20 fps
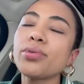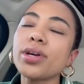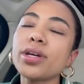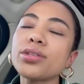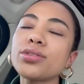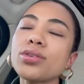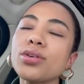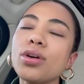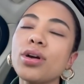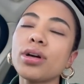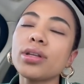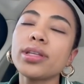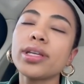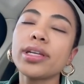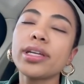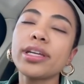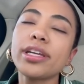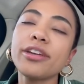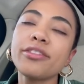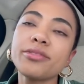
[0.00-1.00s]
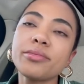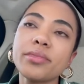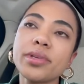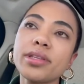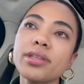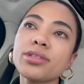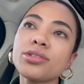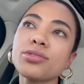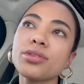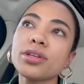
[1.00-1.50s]
pray to God that He gives
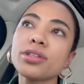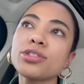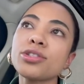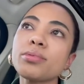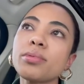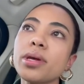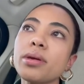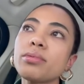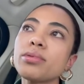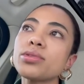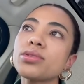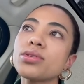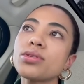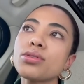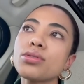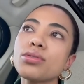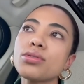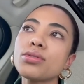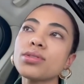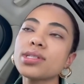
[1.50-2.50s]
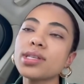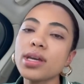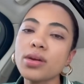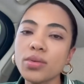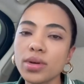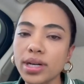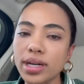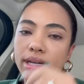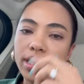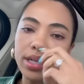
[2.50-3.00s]
me the strength to be able to
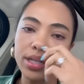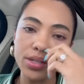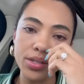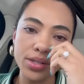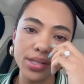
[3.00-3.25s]
say what I need